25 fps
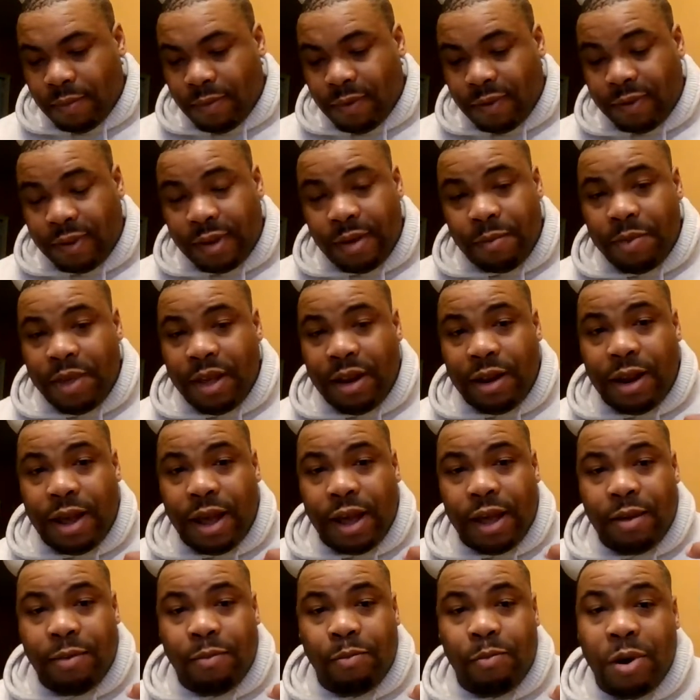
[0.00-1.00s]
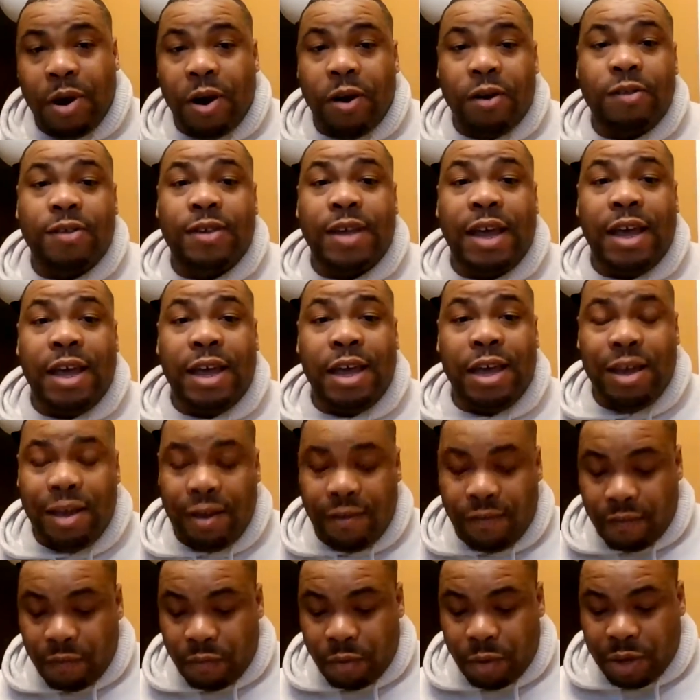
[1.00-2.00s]
something like Parasite
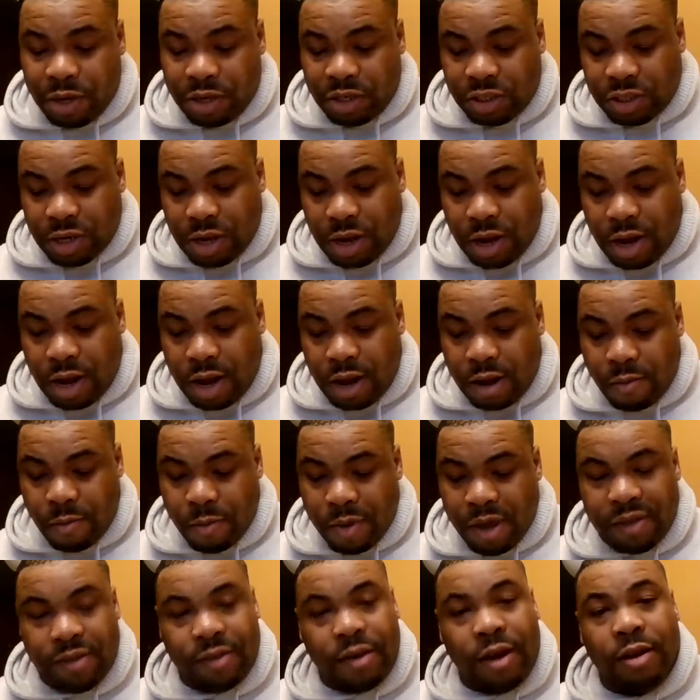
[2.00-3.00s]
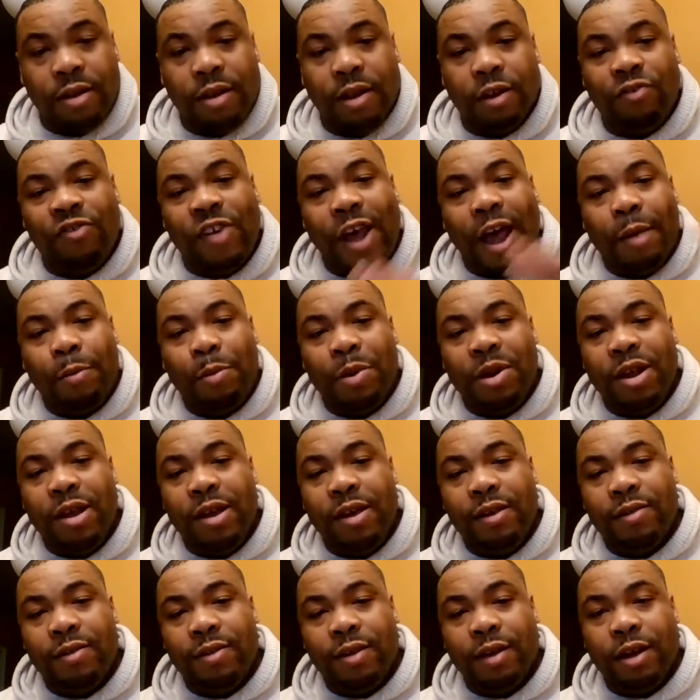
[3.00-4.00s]
Eve, which is on the
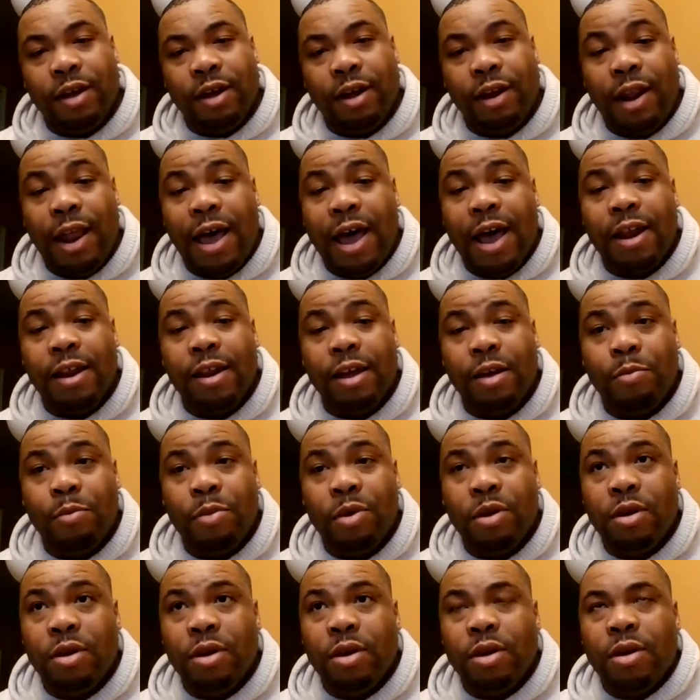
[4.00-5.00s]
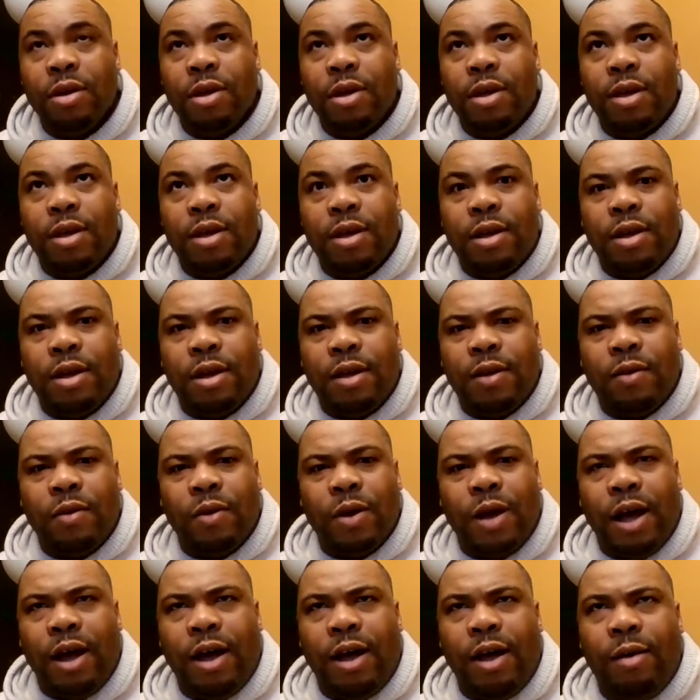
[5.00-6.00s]
Japanese lineup.
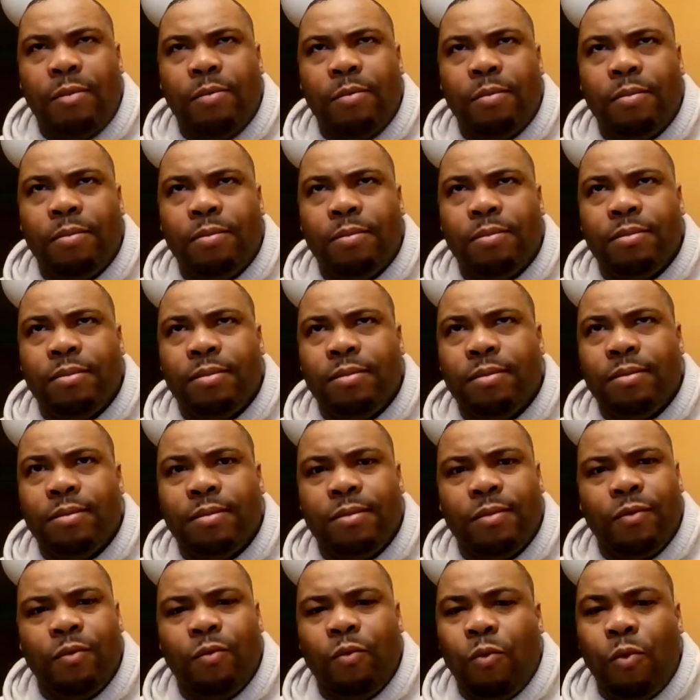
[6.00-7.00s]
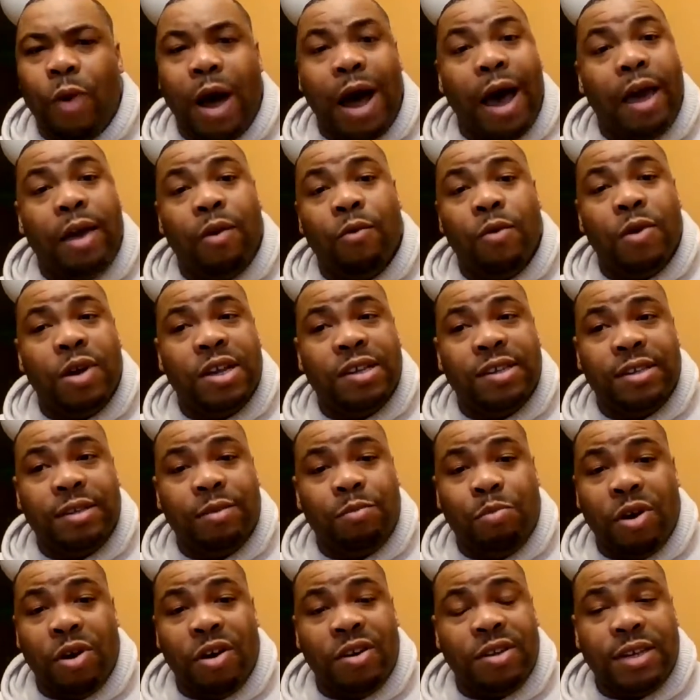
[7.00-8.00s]
Um, why
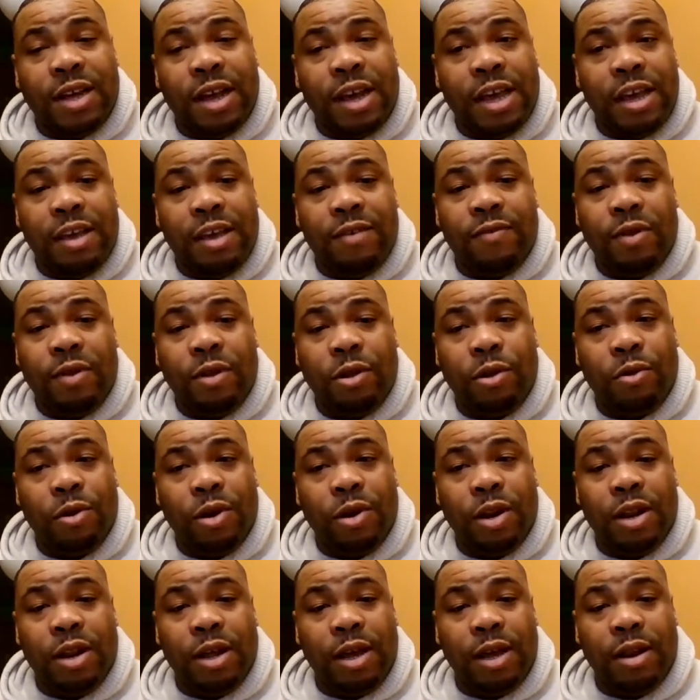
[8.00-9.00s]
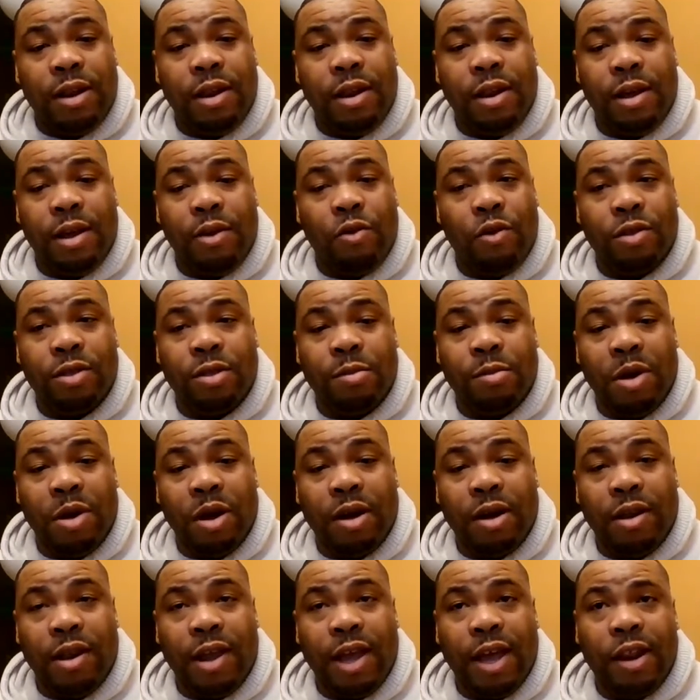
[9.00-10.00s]
wasn't Parasite Eve included in the North
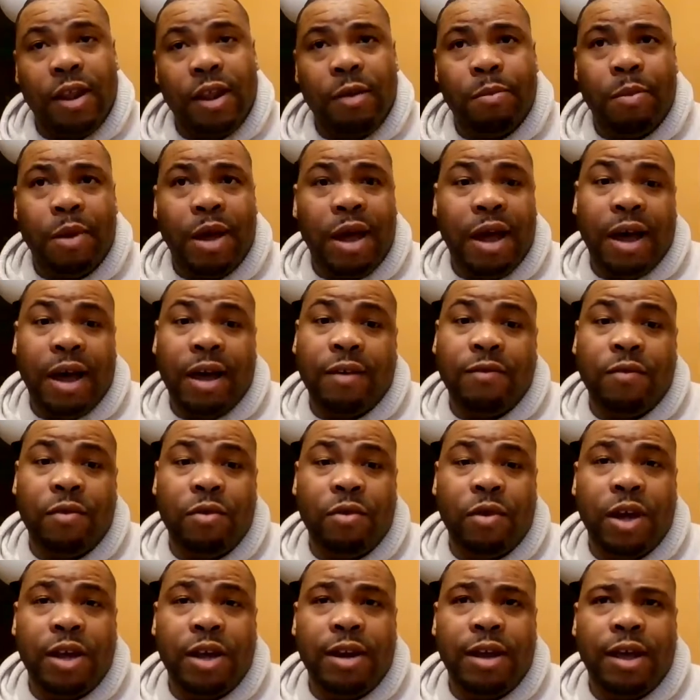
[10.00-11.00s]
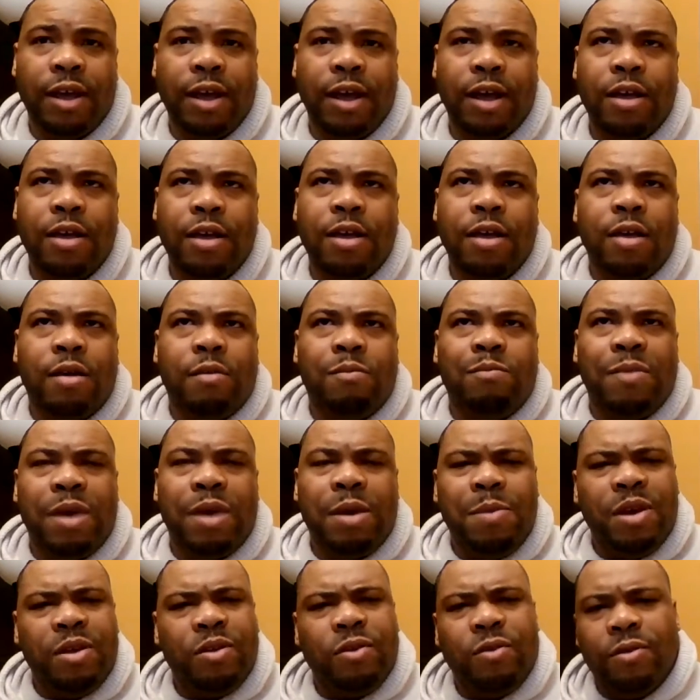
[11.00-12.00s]
American lineup? I have no idea.
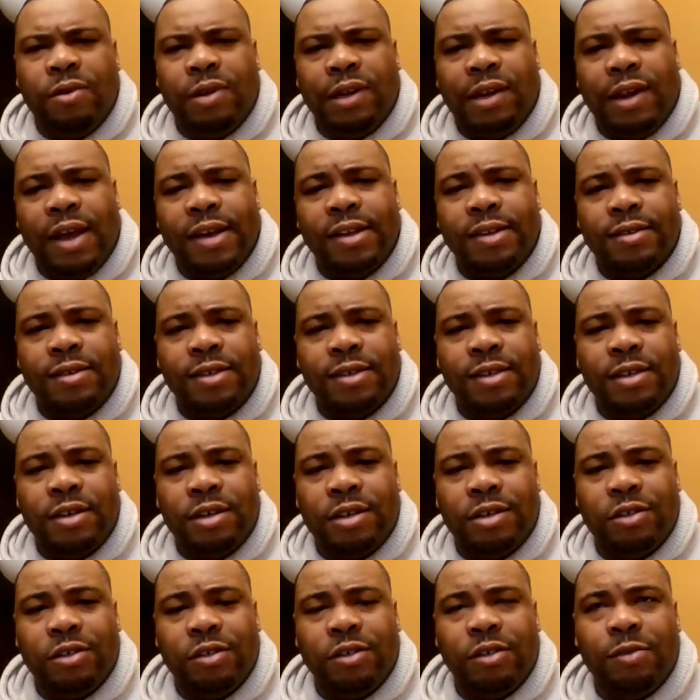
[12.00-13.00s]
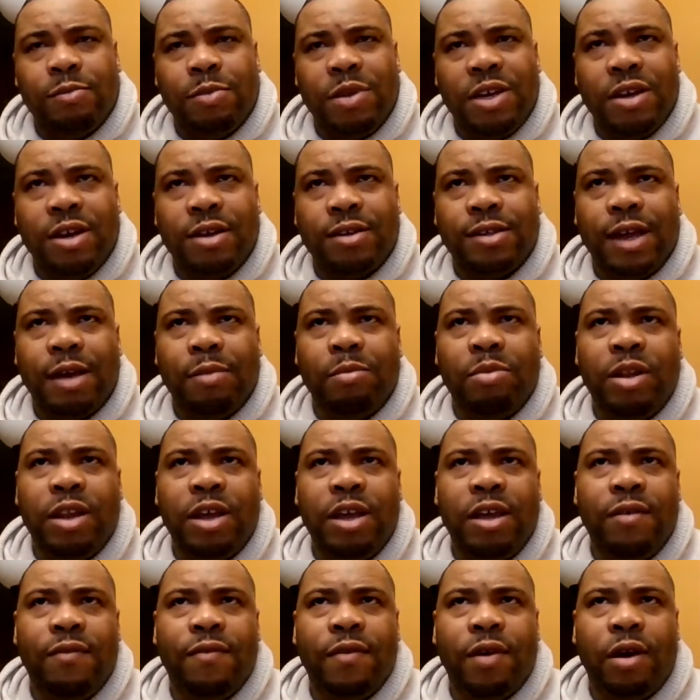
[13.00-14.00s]
Maybe due to licensing issues, because I
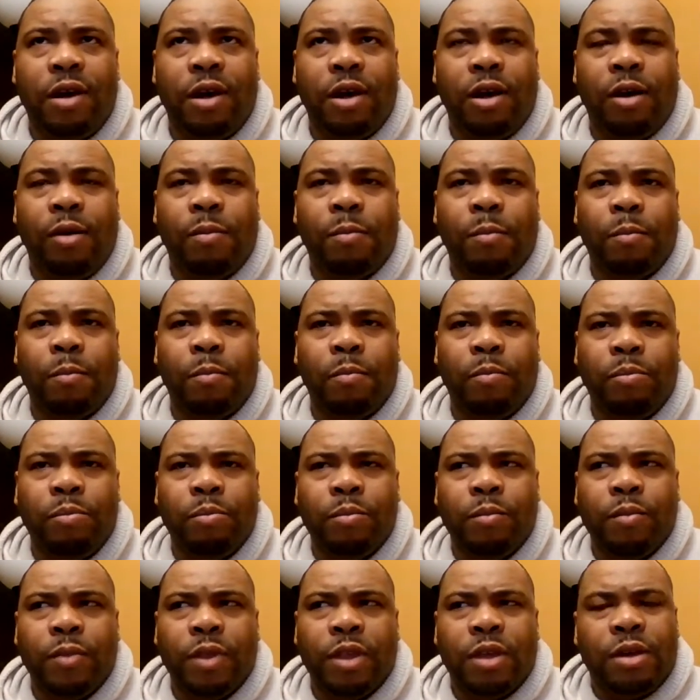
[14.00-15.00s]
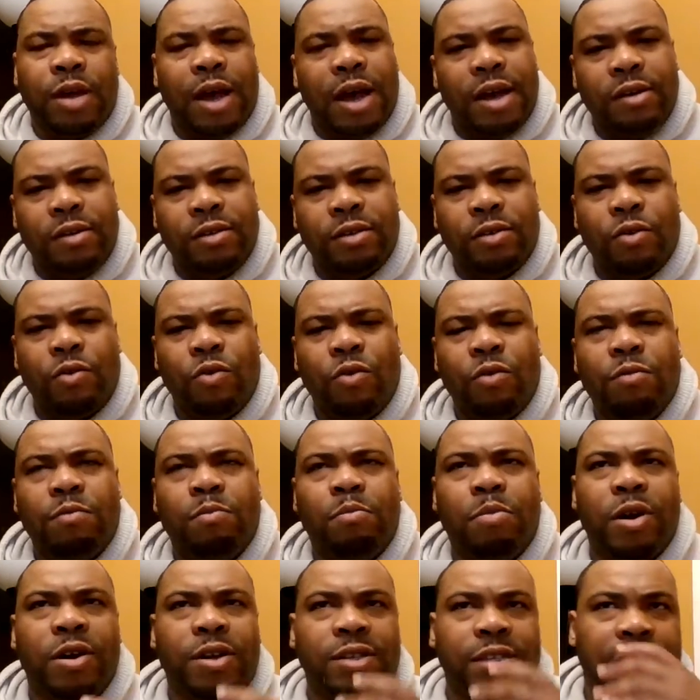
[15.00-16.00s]
believe I used to own
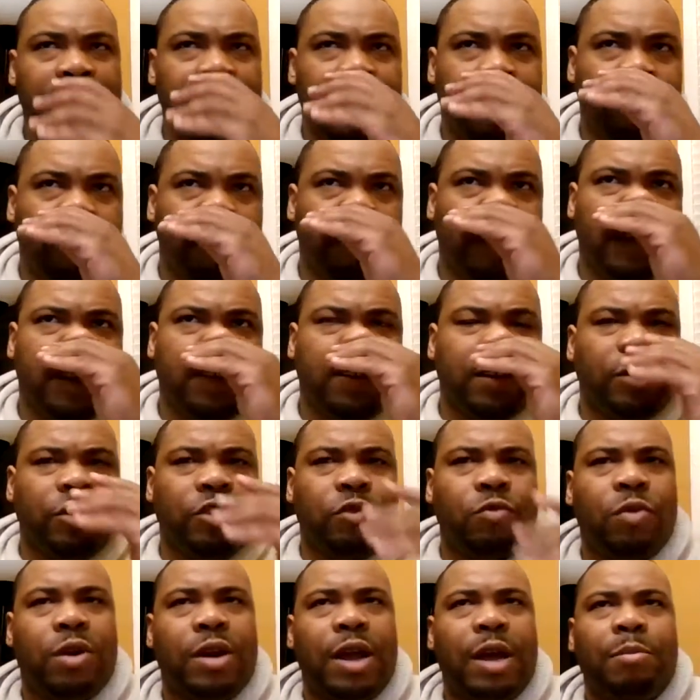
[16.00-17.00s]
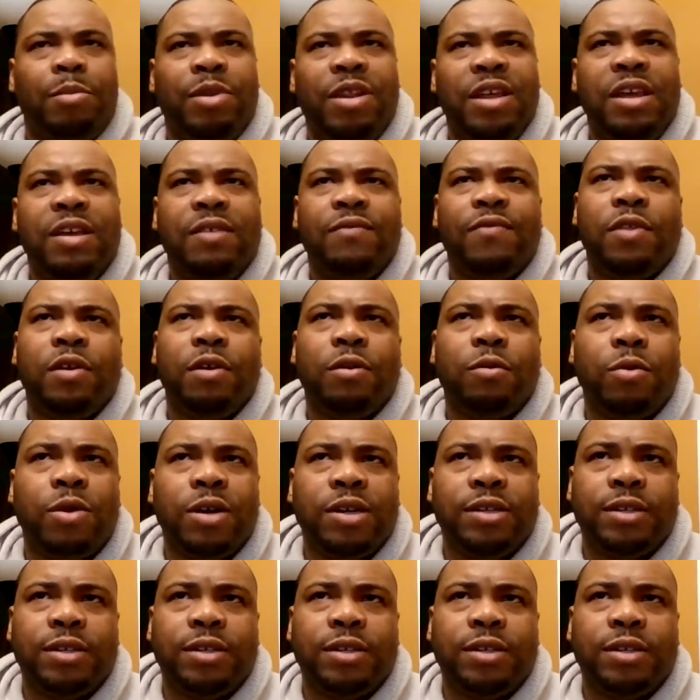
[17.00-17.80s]
Parasite Eve for PlayStation One. I believe the